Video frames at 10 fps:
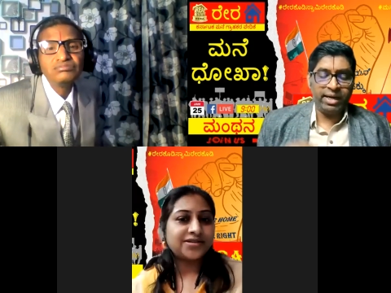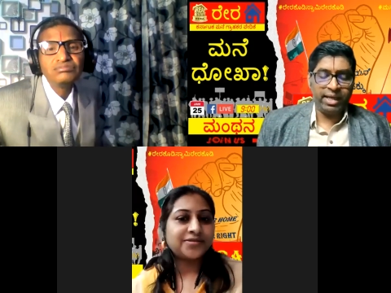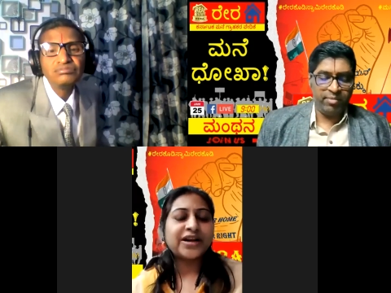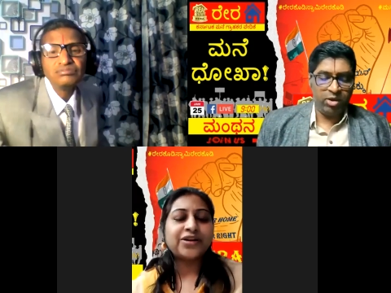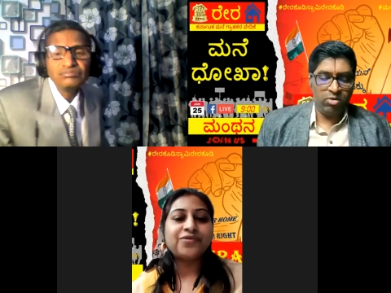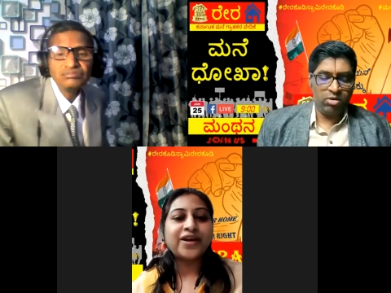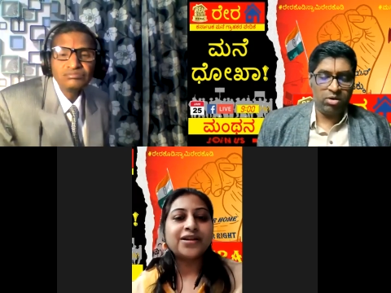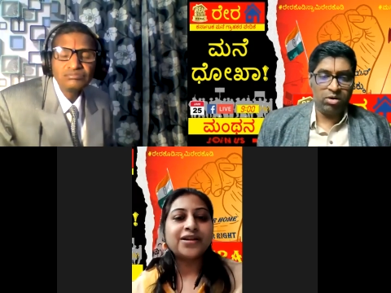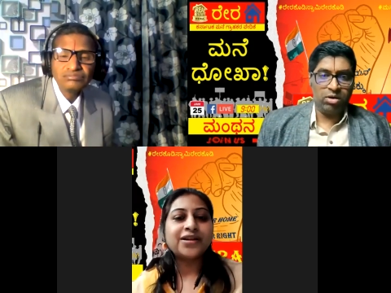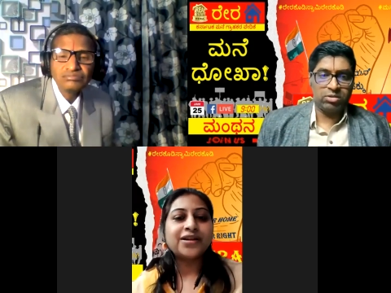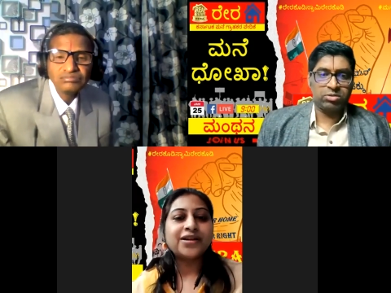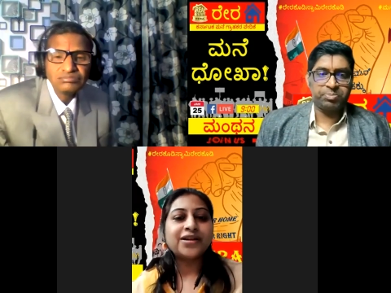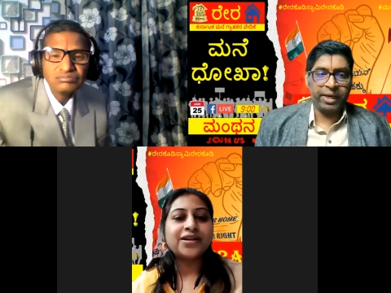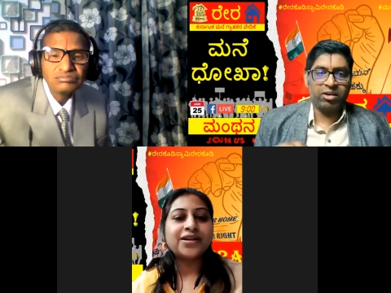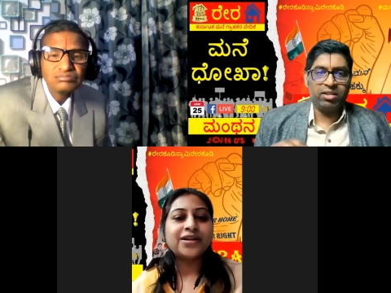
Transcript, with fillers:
Speaker 1: time you speak